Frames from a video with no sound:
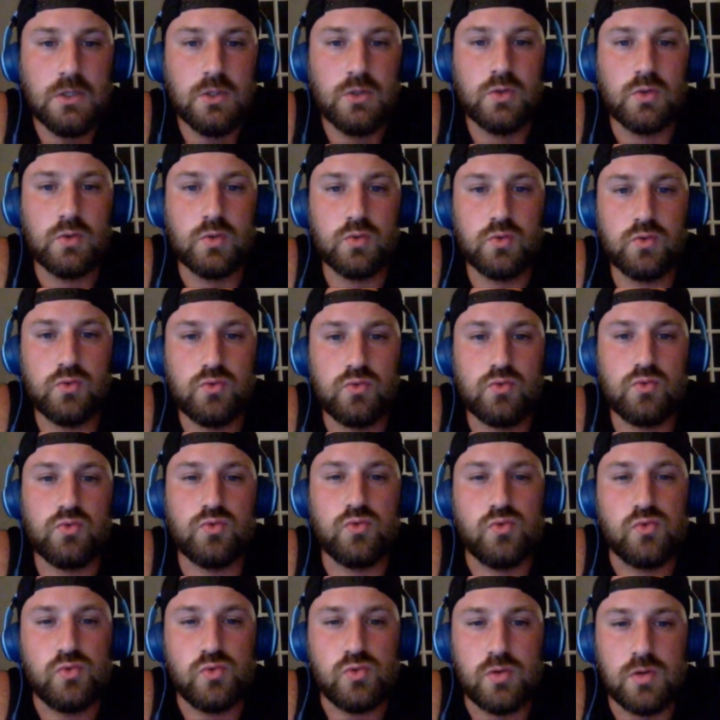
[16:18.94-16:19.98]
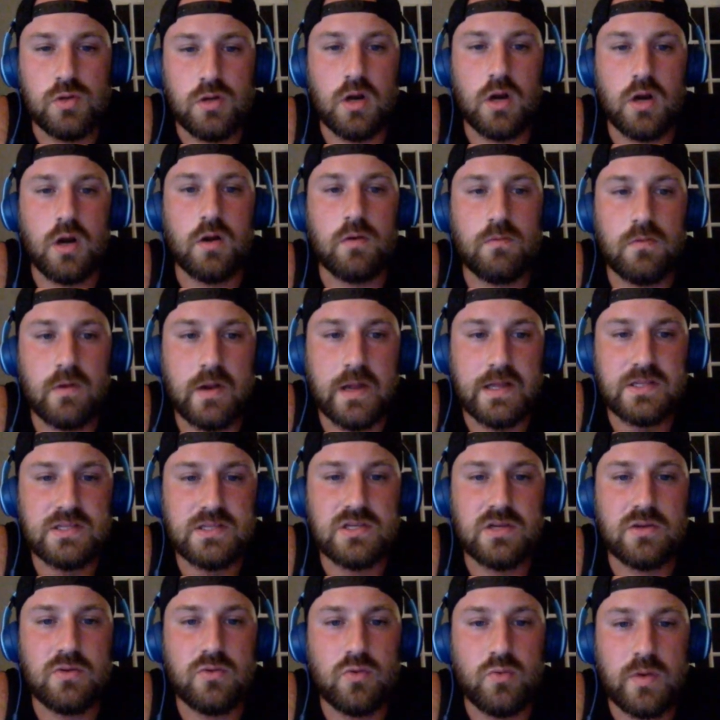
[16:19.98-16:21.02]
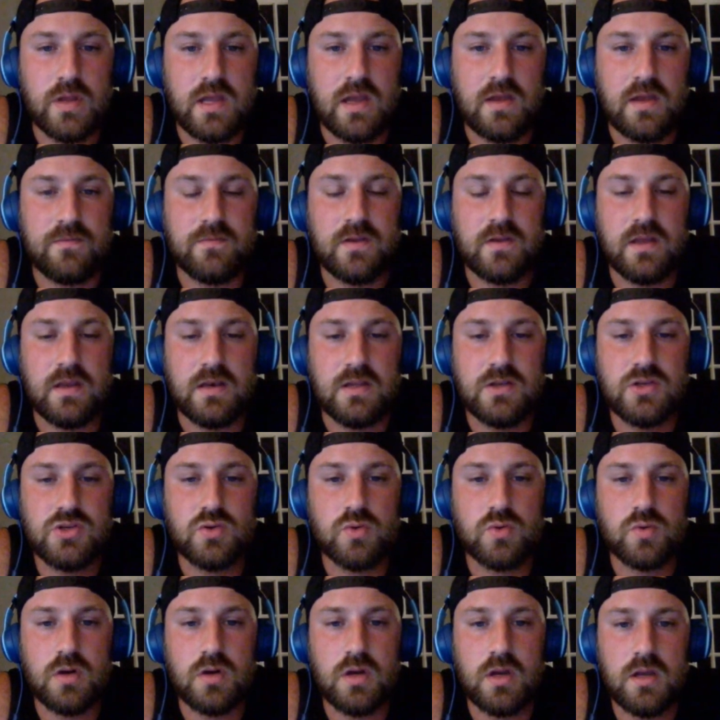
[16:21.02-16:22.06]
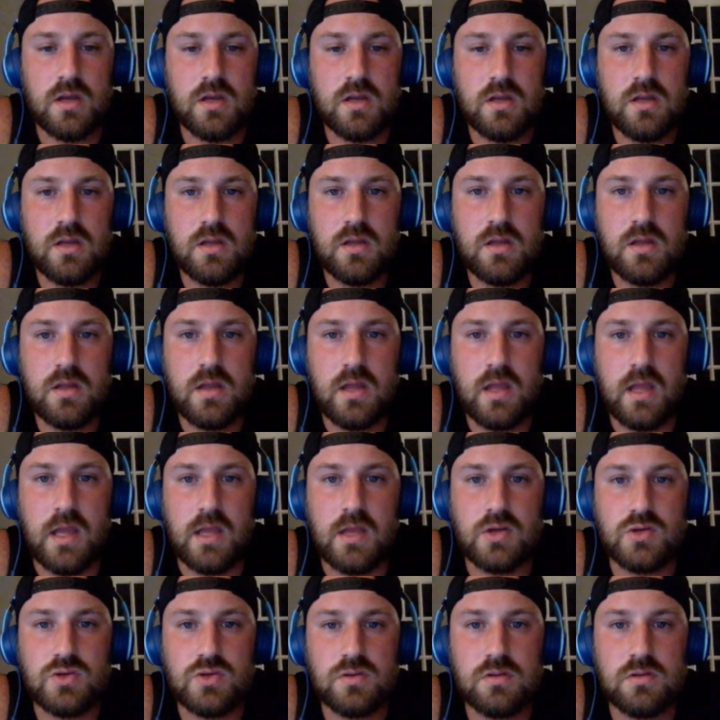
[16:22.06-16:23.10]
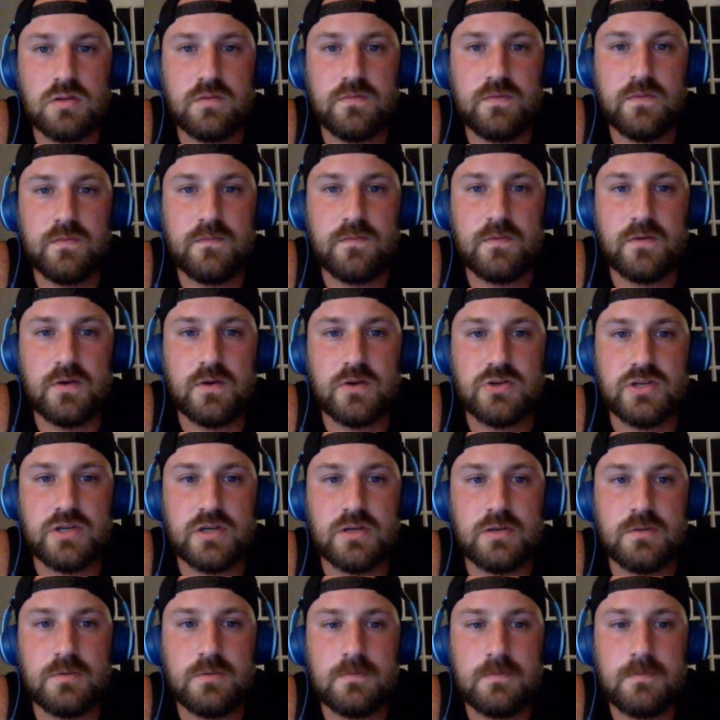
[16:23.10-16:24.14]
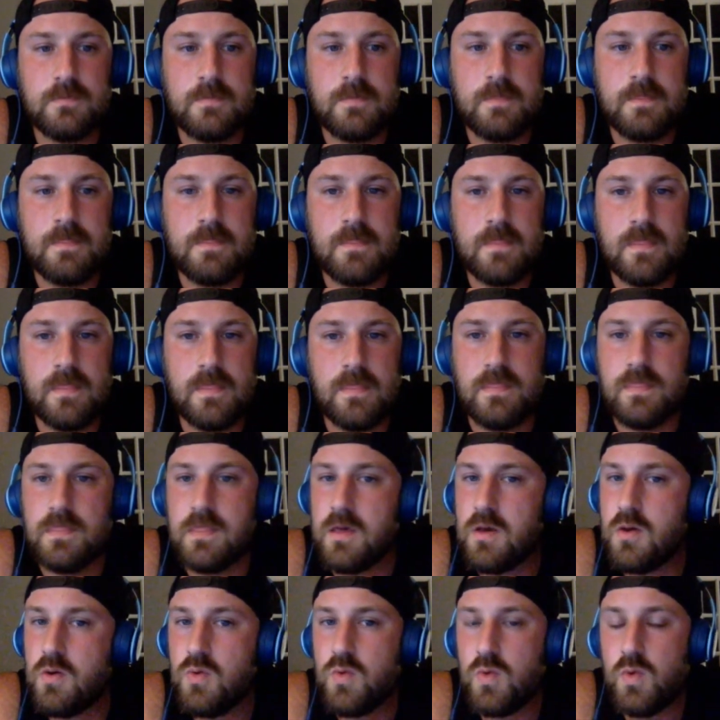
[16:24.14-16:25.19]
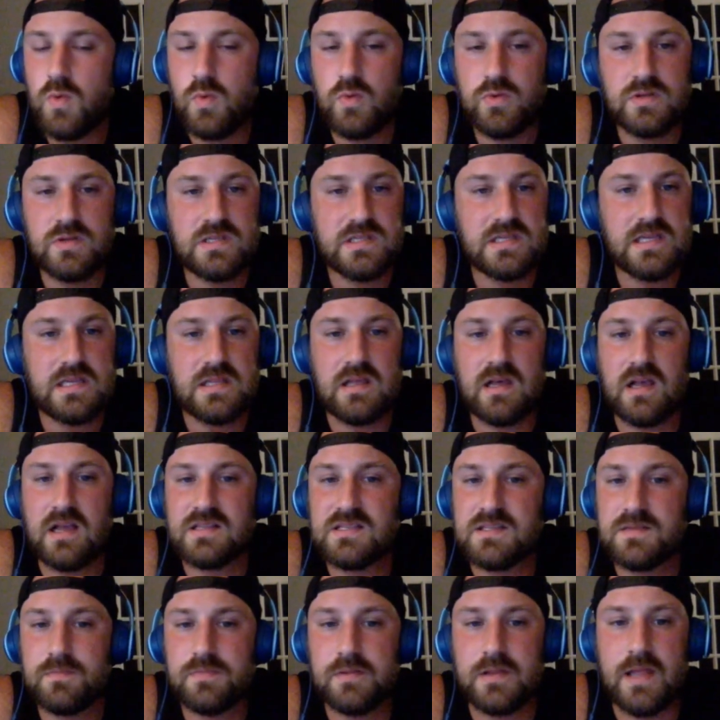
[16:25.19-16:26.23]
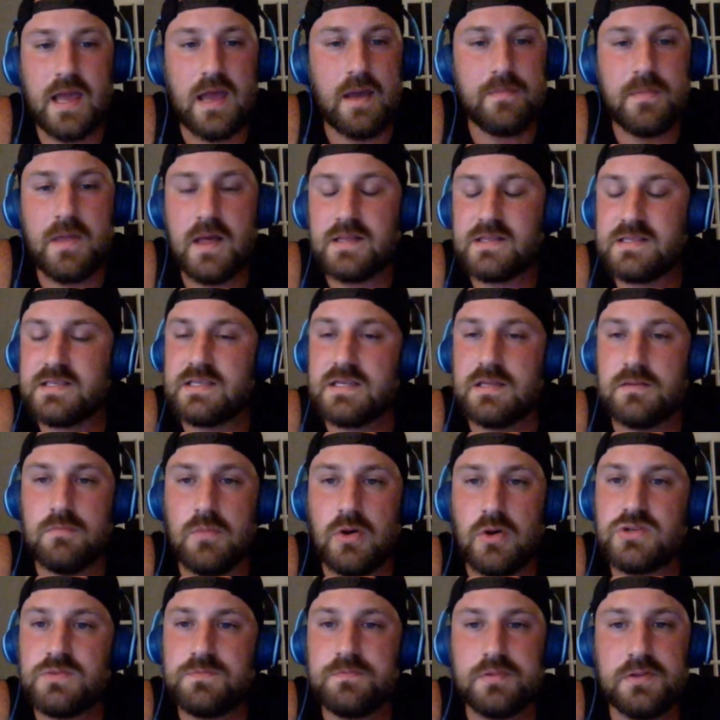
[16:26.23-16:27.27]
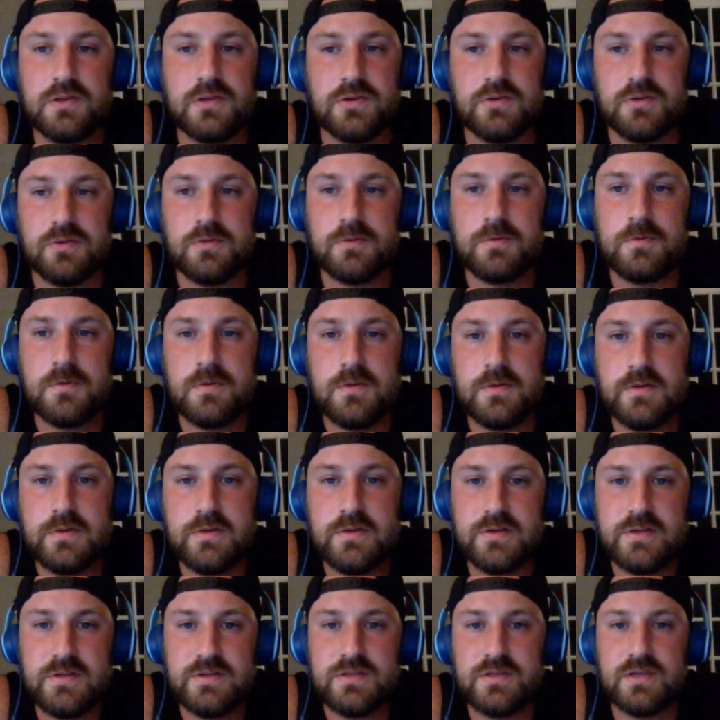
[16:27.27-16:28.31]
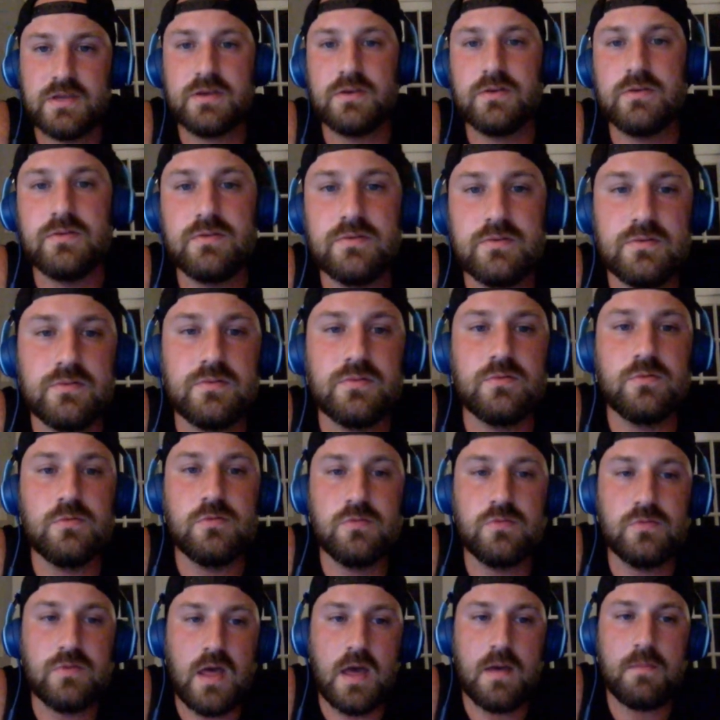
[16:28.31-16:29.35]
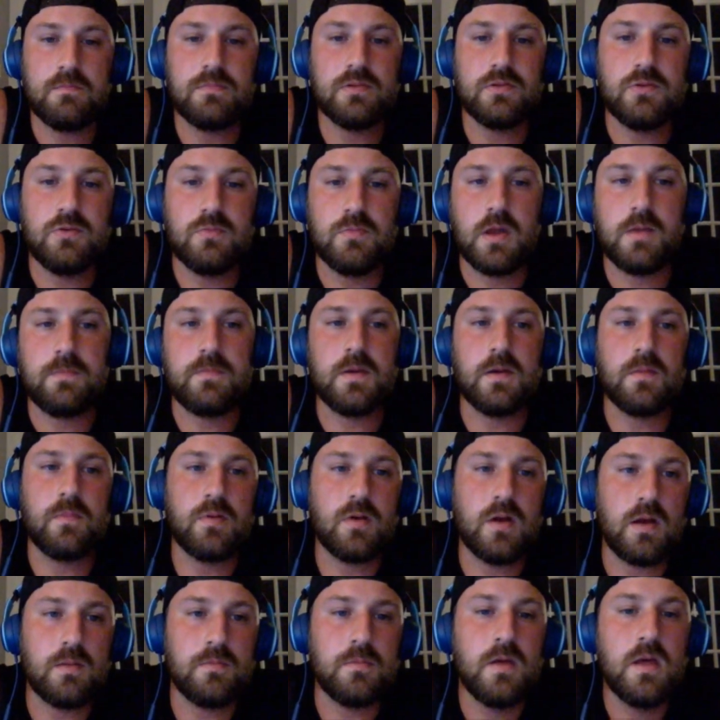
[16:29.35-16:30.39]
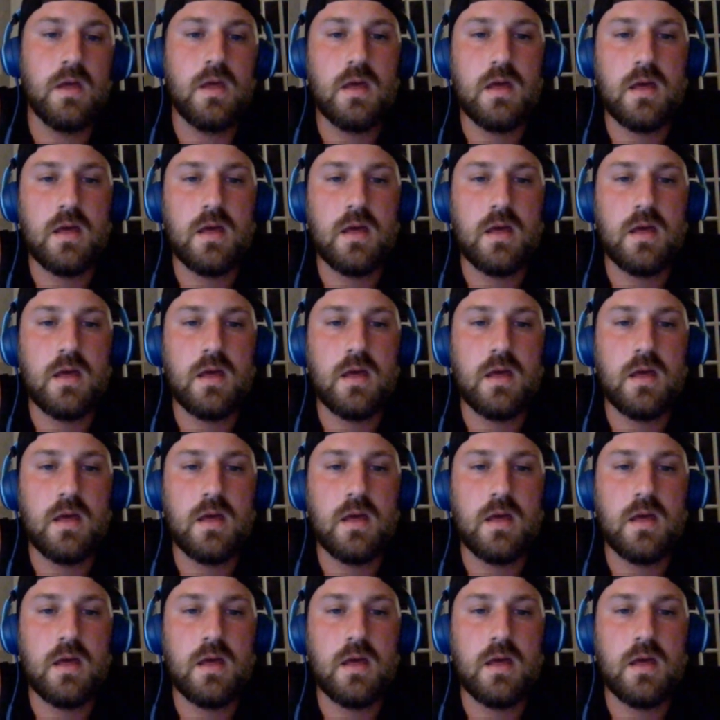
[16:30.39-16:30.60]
Ooh, alright, so we have Gideon Jorah, Angel of Inversion. No, see, lots of black. I'm not seeing much blue. So that blue might be a problem.